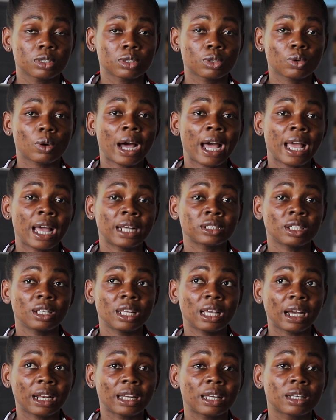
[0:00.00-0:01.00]
So I
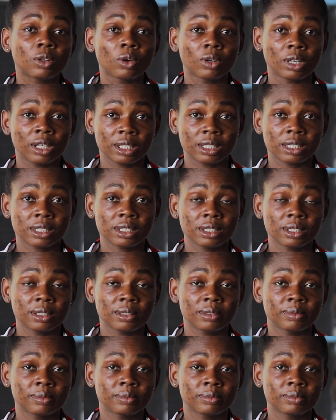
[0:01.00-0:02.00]
actually clicked on it.
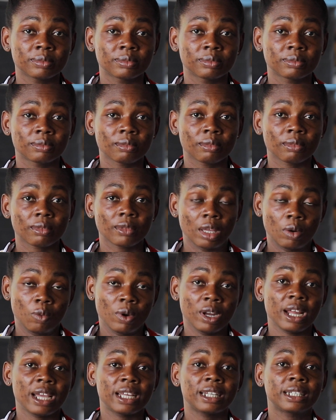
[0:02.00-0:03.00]

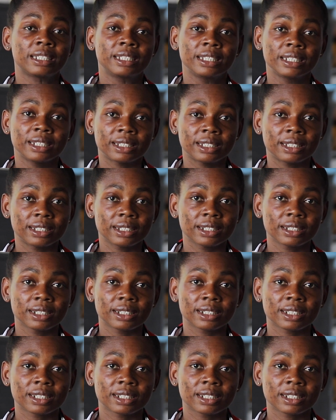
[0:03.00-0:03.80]
And when I did,